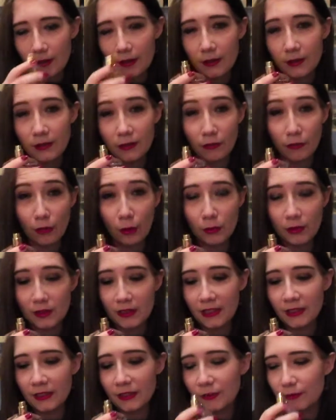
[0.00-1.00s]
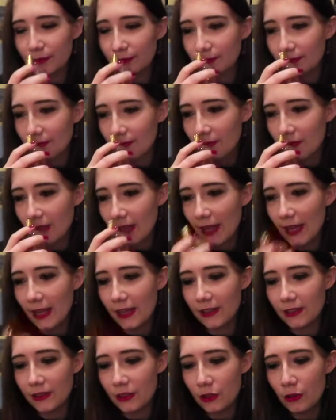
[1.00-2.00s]
it's a floral scent,
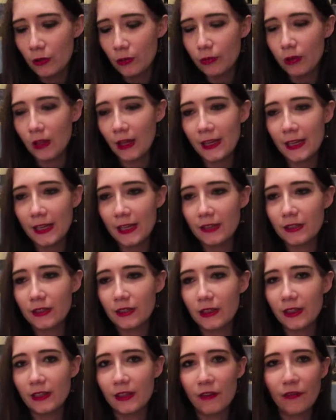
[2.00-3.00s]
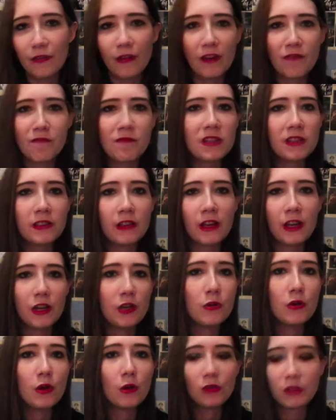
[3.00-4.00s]
and you apply it, and then five minutes later
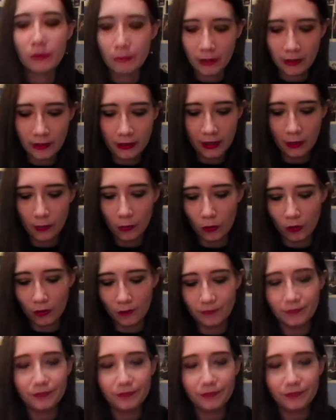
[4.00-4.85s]
you don't smell it anymore.